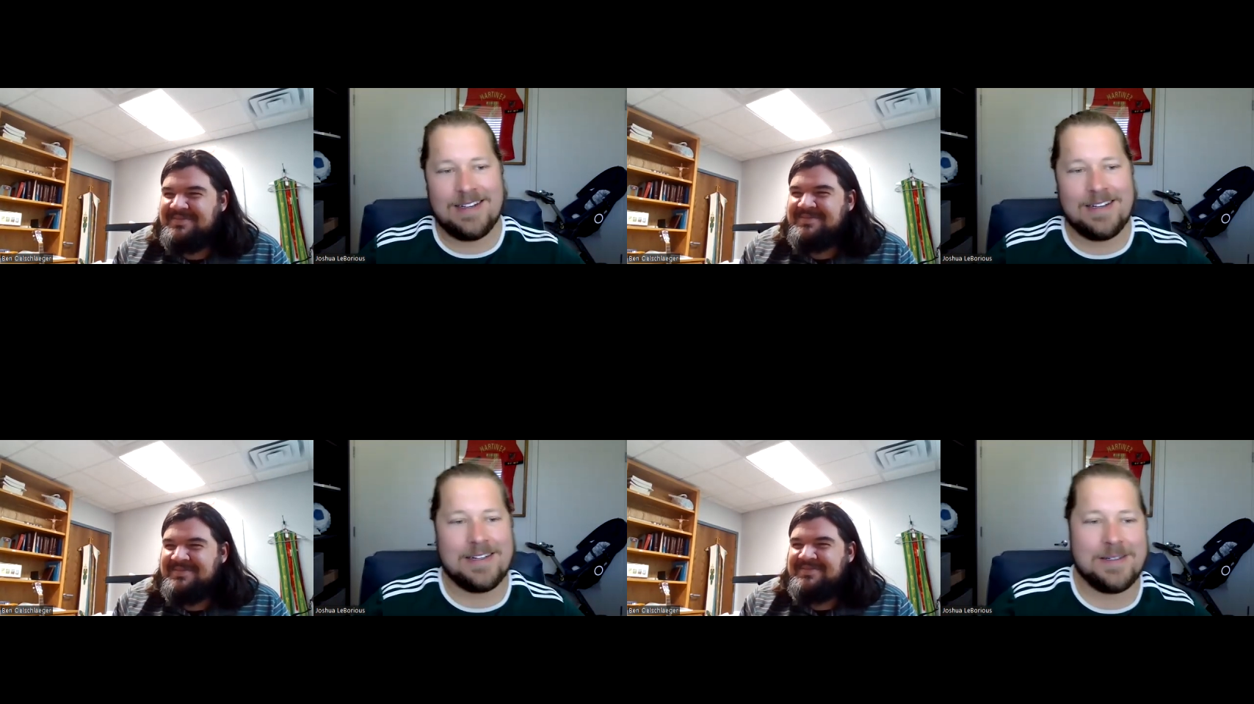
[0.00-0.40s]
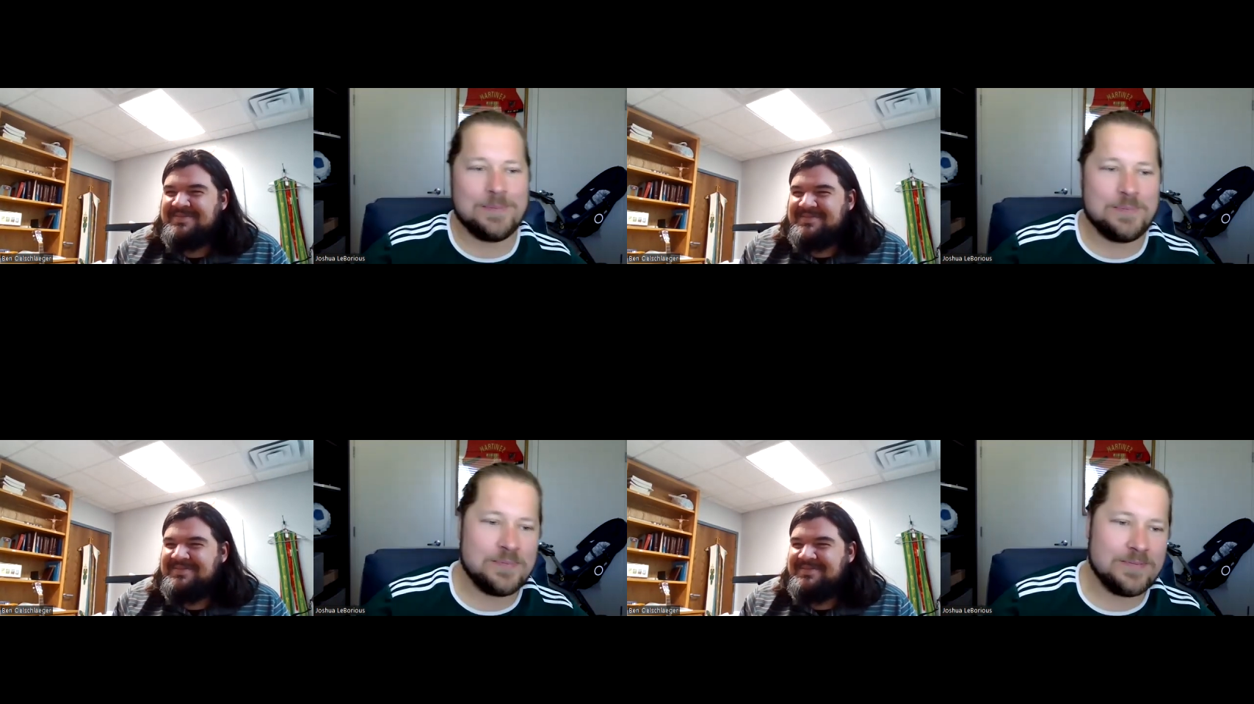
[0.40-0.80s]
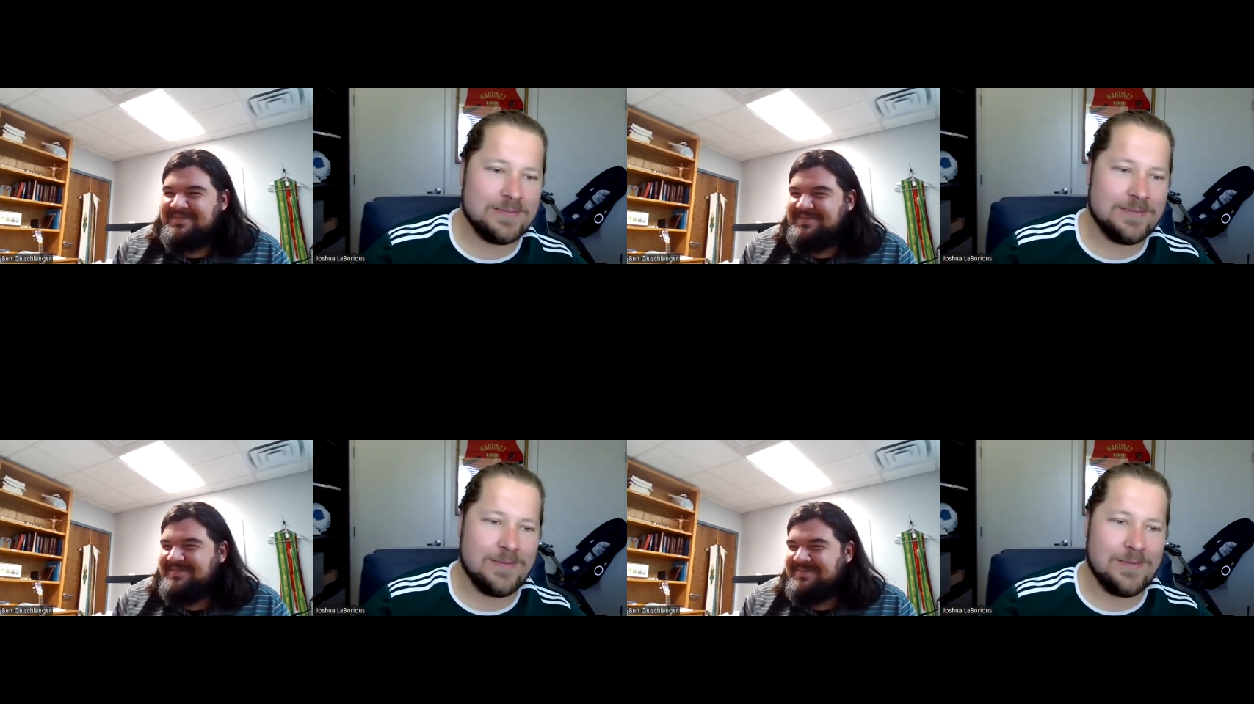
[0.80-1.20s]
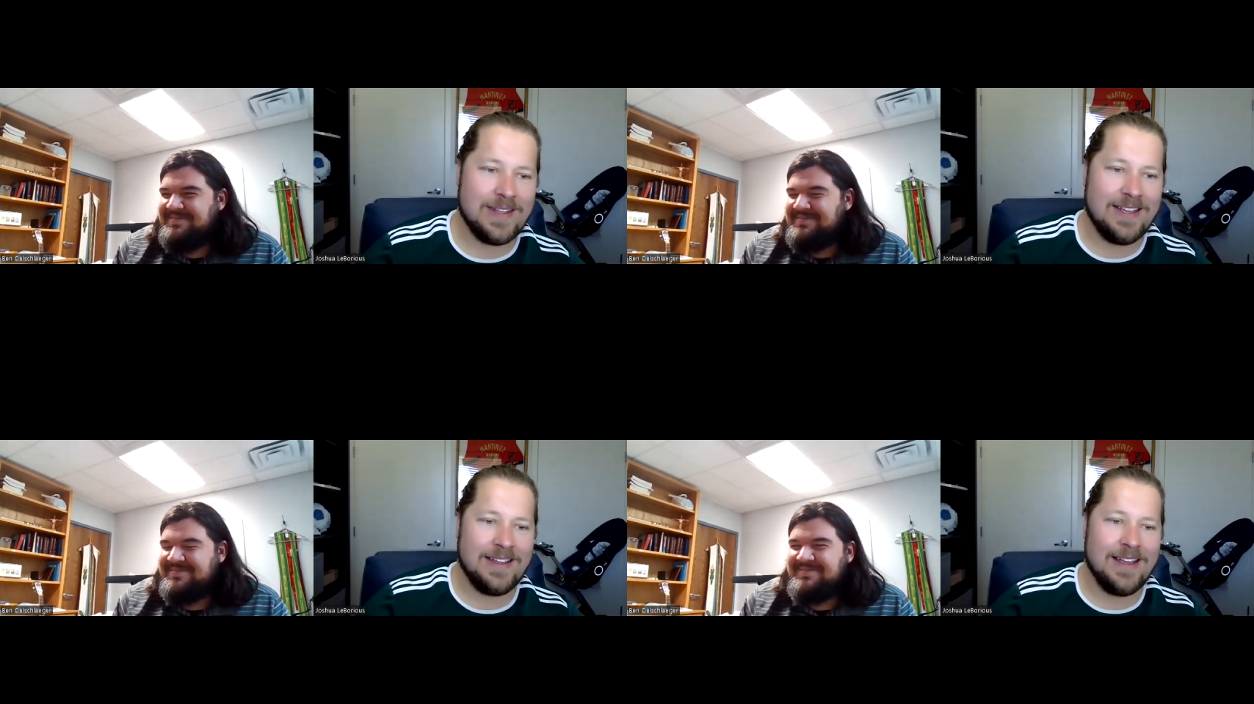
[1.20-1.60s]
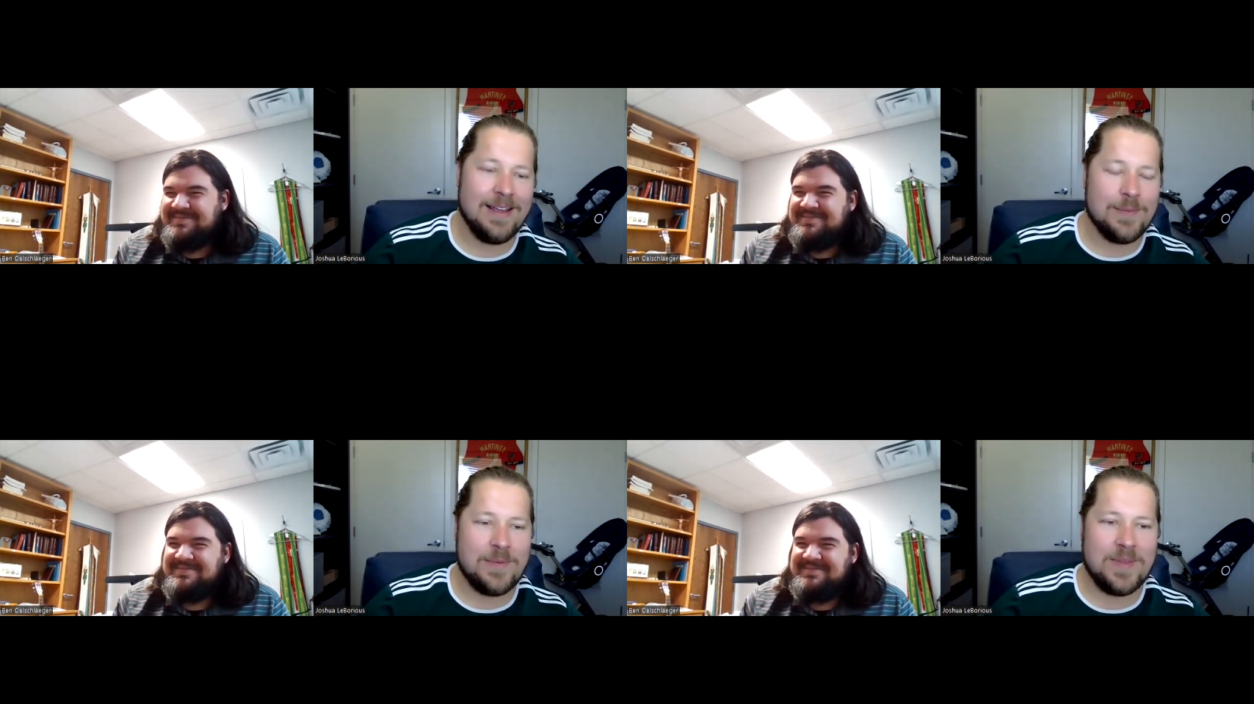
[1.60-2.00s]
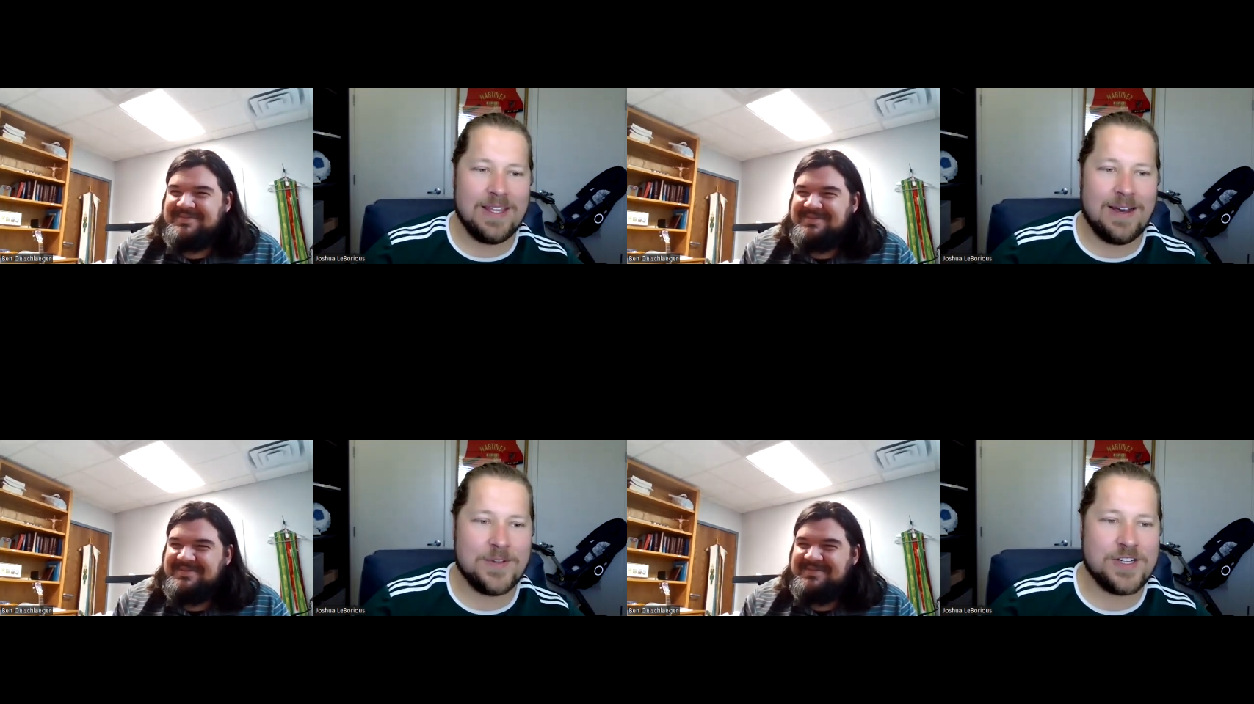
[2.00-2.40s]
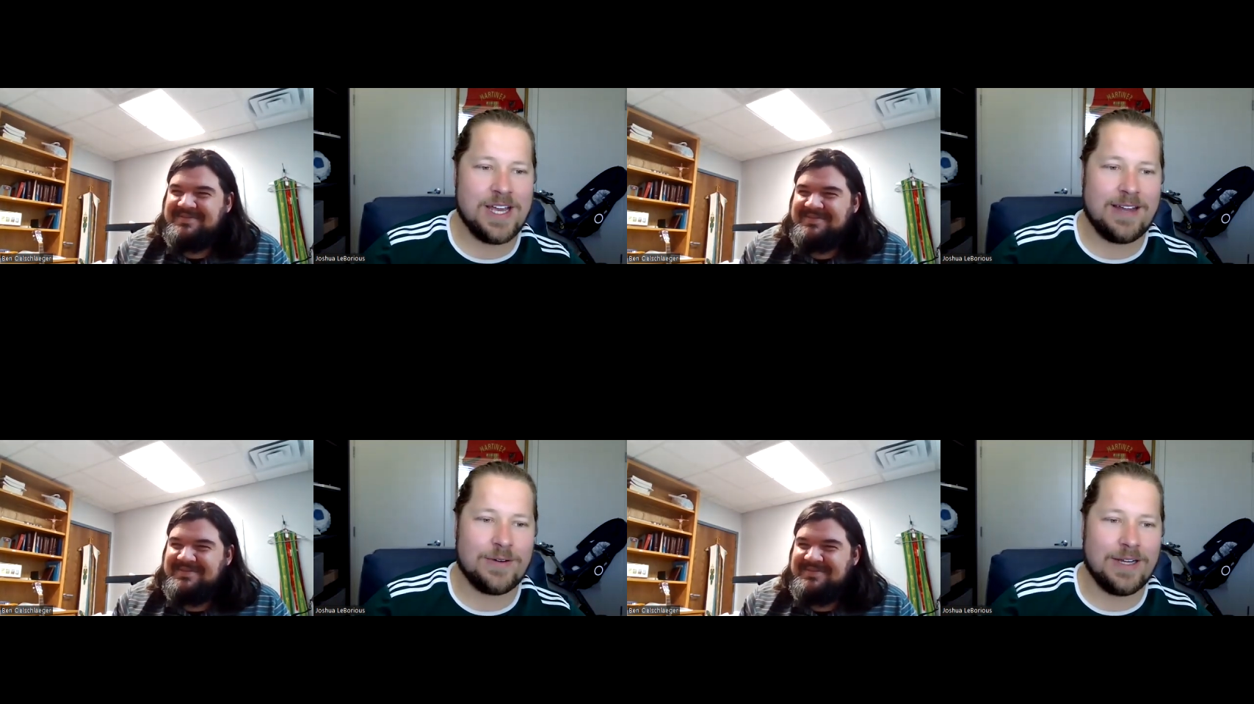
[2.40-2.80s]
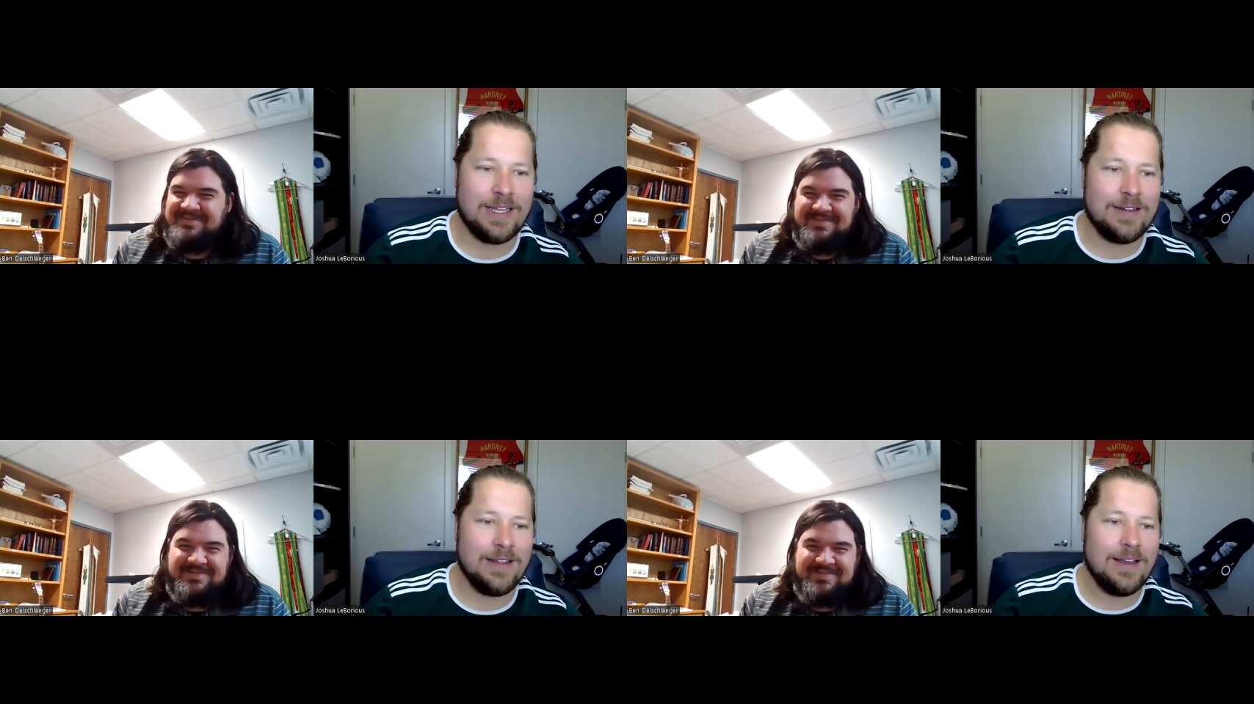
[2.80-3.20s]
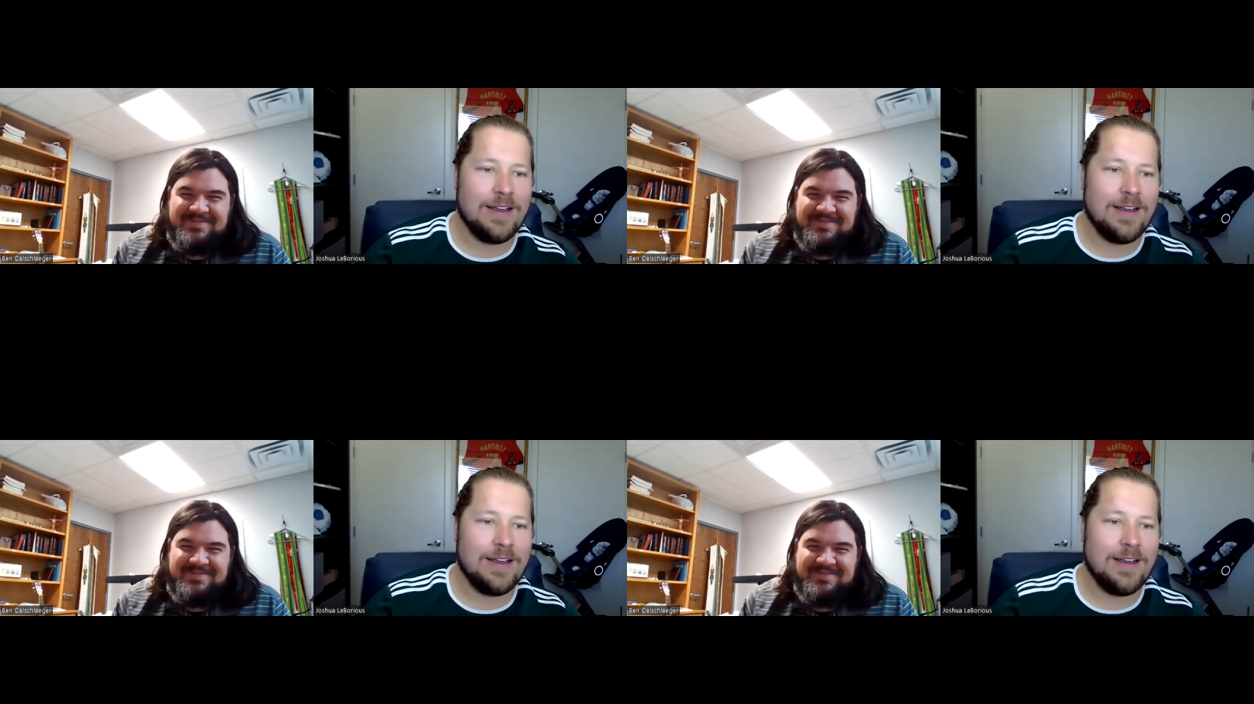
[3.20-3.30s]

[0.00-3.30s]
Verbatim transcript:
Speaker 1: Um, maybe the Amish had it right.